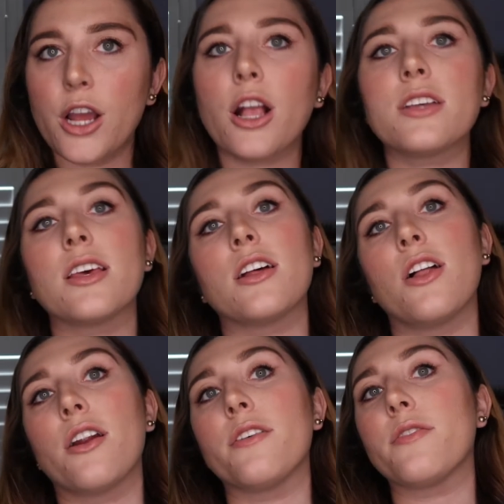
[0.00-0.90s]
because I had a
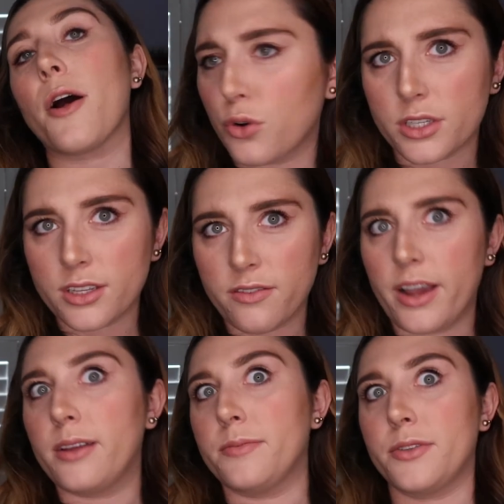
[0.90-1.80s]
lot of short sleeve
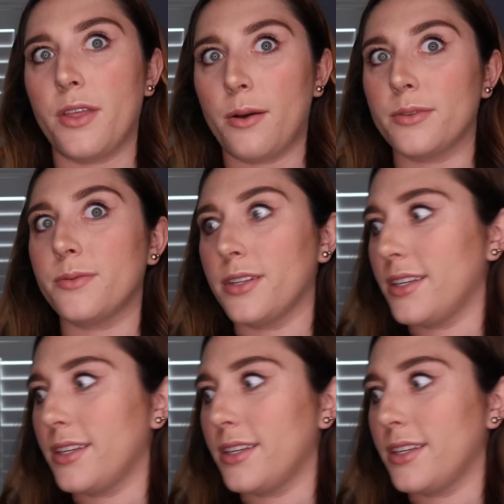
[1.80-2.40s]
items, so that was really